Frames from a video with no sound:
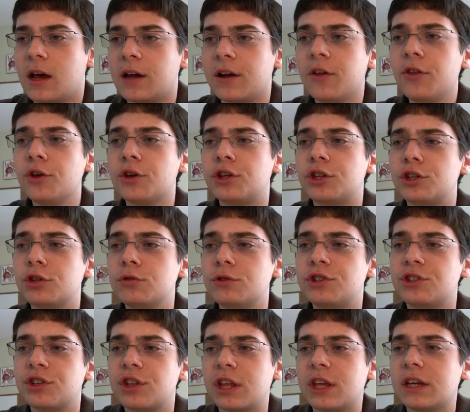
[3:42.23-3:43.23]
Another
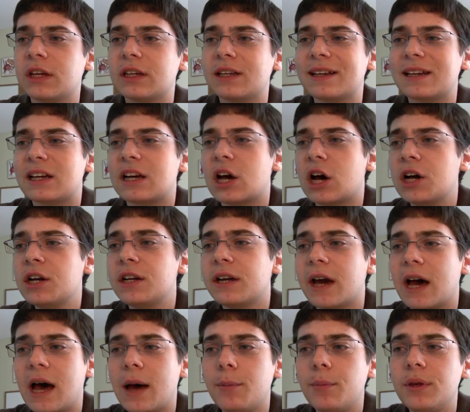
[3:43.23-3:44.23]
huge thing, cut,
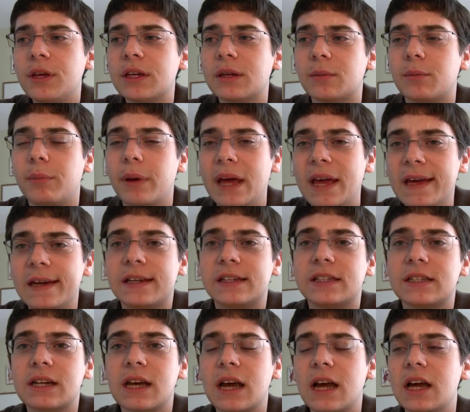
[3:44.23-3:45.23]
copy, and
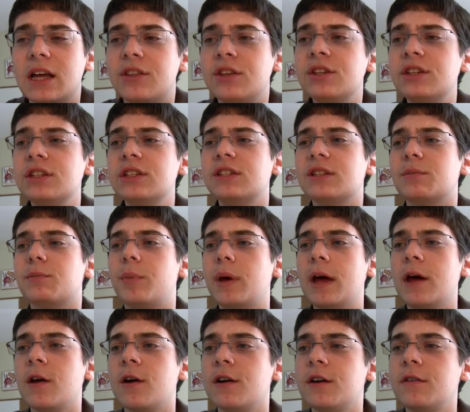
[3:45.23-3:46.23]
paste. This is
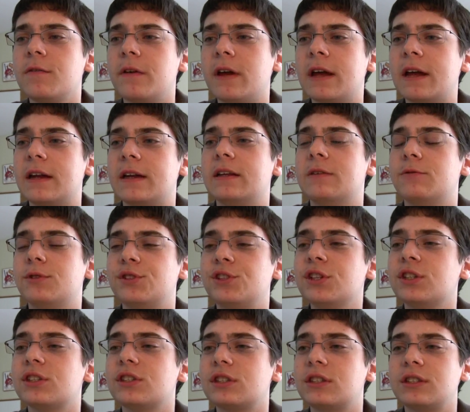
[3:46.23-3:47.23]
imperative, and it was
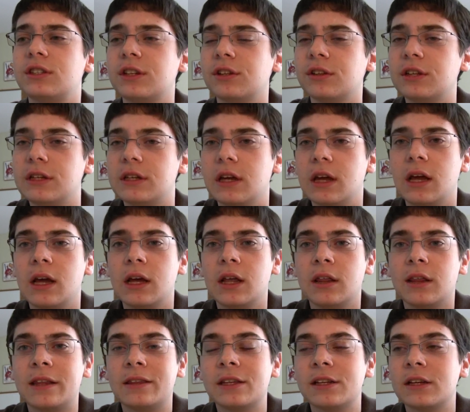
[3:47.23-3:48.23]
just silly
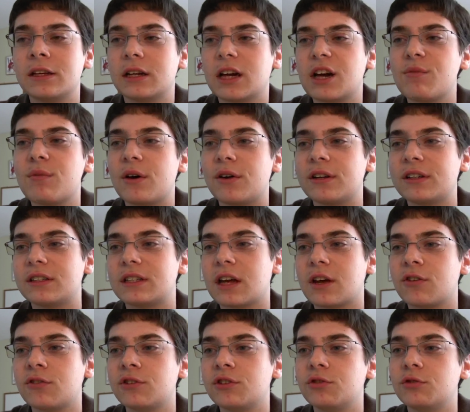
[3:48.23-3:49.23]
that they didn't come out and
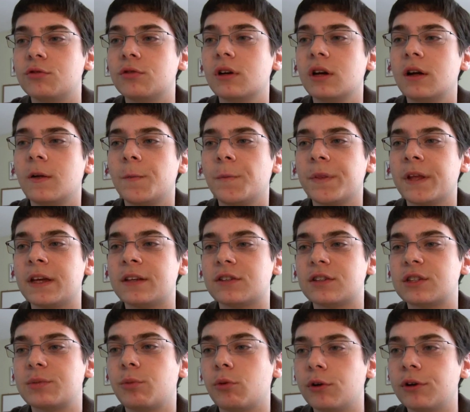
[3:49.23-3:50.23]
tell you, as
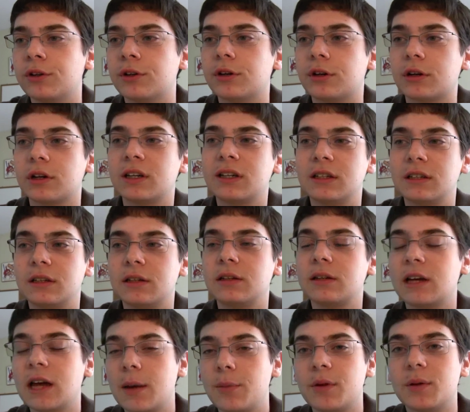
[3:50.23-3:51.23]
a spoiler,
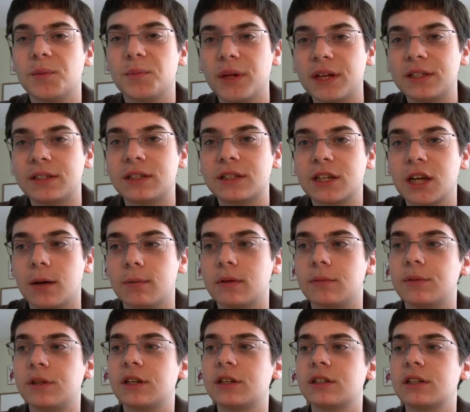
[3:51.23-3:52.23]
copy and paste is
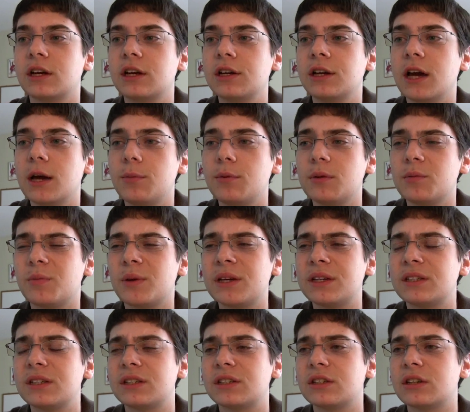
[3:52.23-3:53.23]
coming, because cut, copy, and
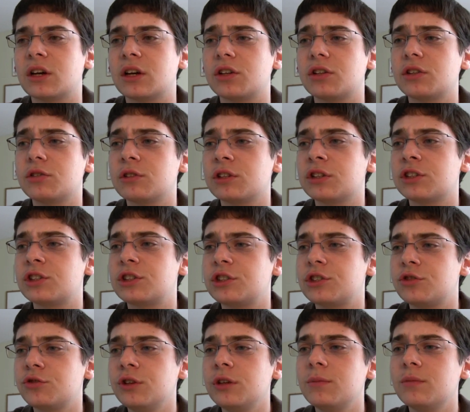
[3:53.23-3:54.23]
paste is an
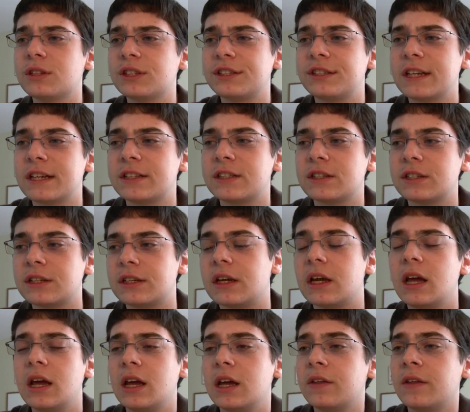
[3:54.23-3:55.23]
extreme necessity
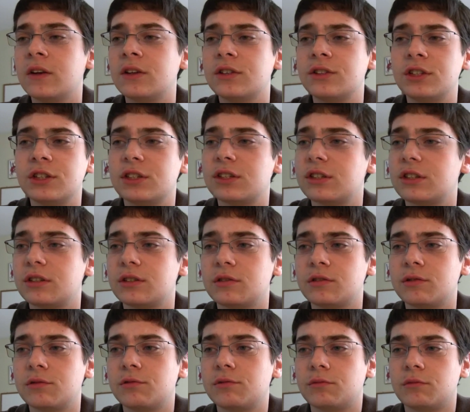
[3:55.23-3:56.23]
that is just...
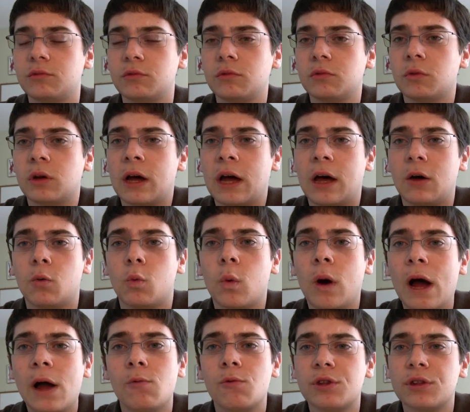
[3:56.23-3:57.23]

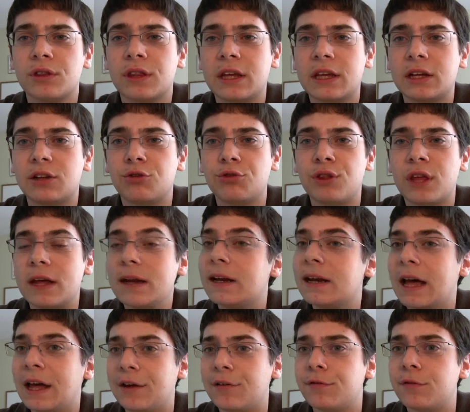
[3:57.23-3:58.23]
why wouldn't they include that
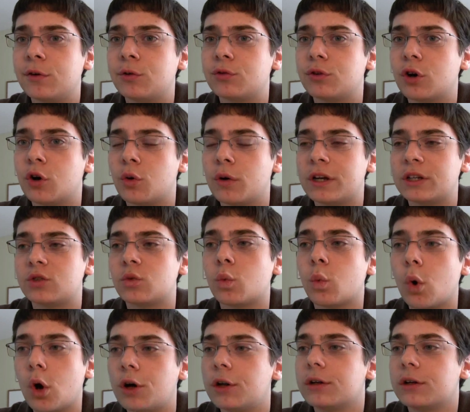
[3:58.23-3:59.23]
in iPhone OS
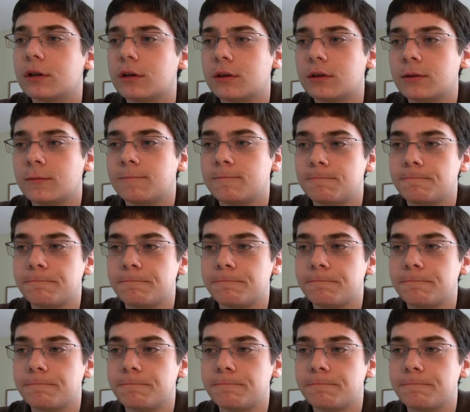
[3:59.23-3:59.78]
1?